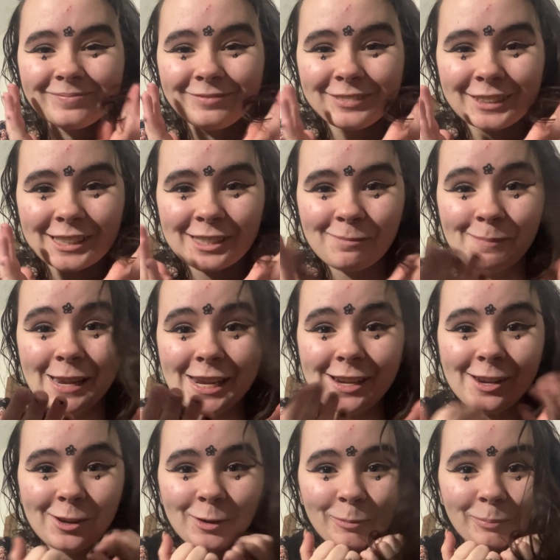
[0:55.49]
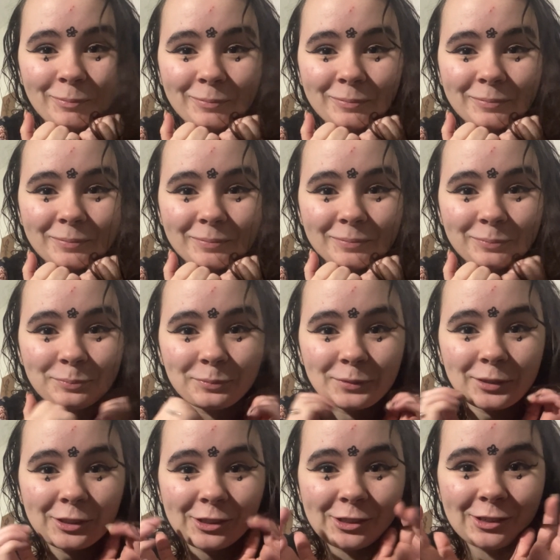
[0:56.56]
Just me and you
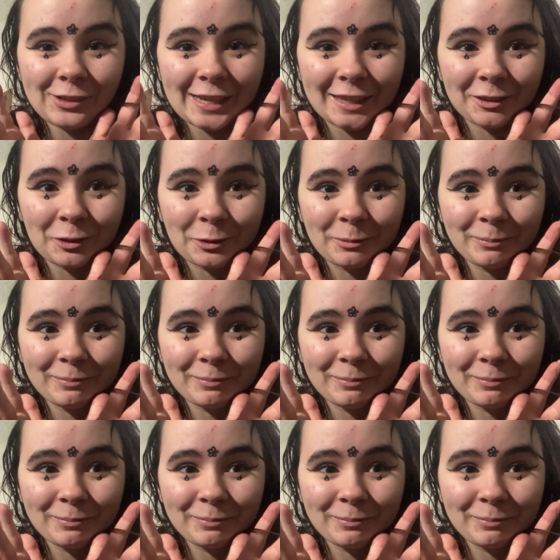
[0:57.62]
together.